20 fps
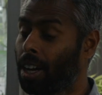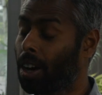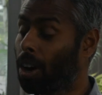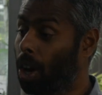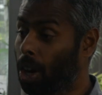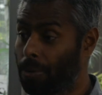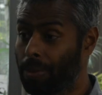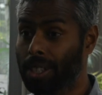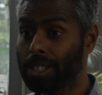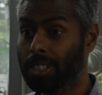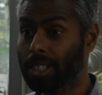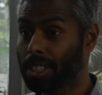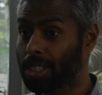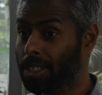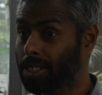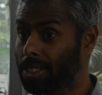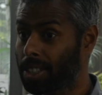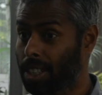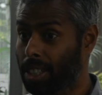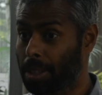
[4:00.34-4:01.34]
Always
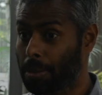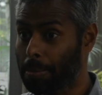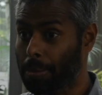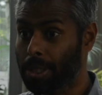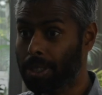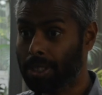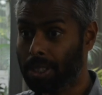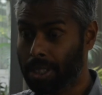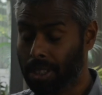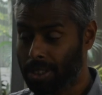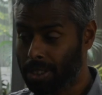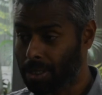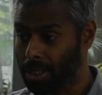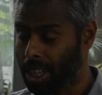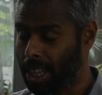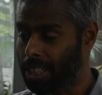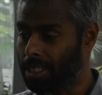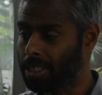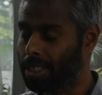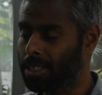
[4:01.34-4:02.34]
interested in business.
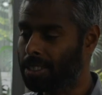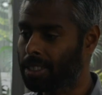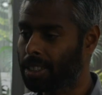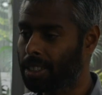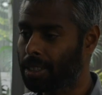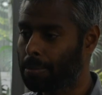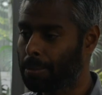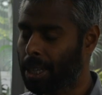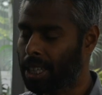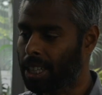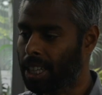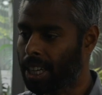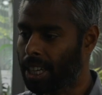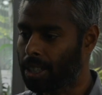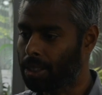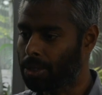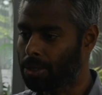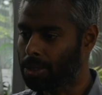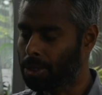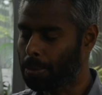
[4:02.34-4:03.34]
As I said, my dad
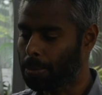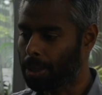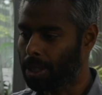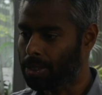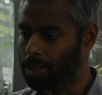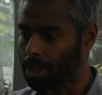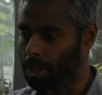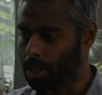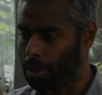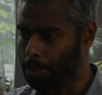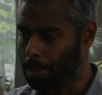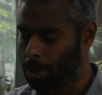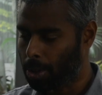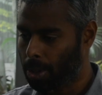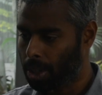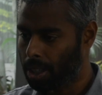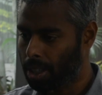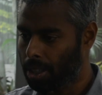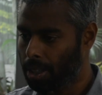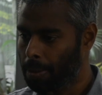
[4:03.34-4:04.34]
used to be a
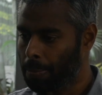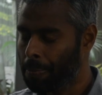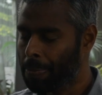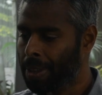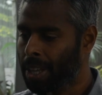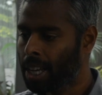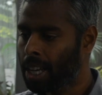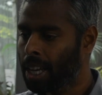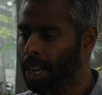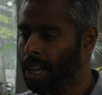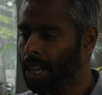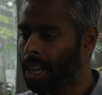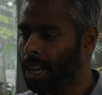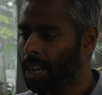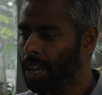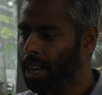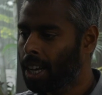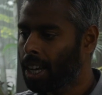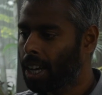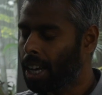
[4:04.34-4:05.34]
stockbroker.
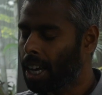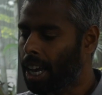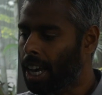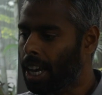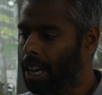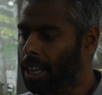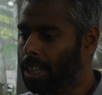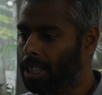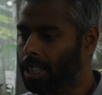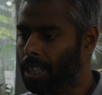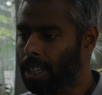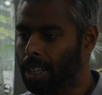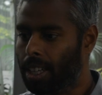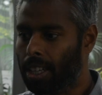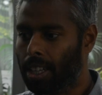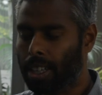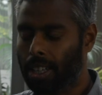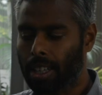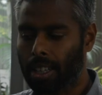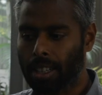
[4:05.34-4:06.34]
And
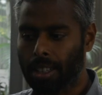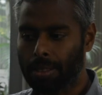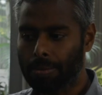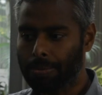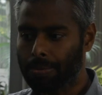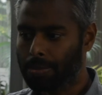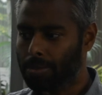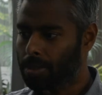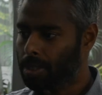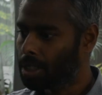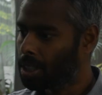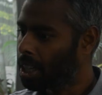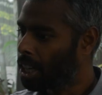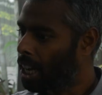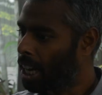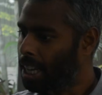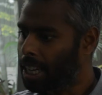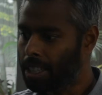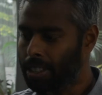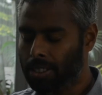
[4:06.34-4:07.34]
um, I
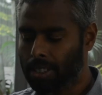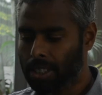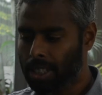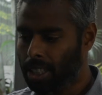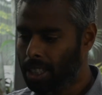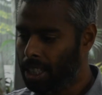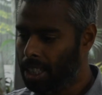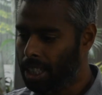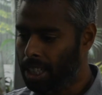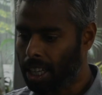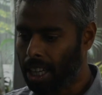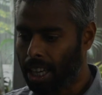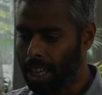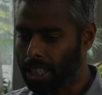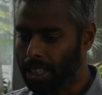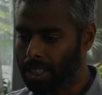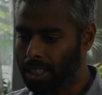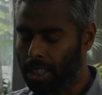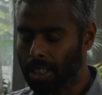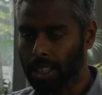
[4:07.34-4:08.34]
instantly
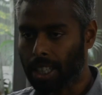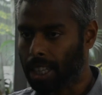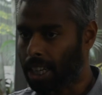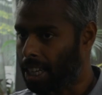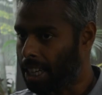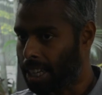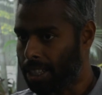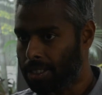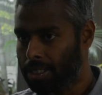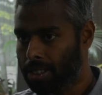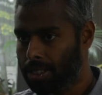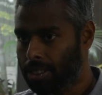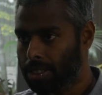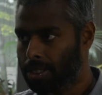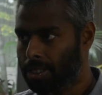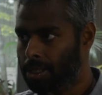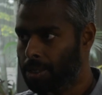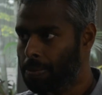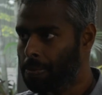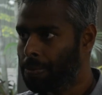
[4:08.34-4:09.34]
liked the classes.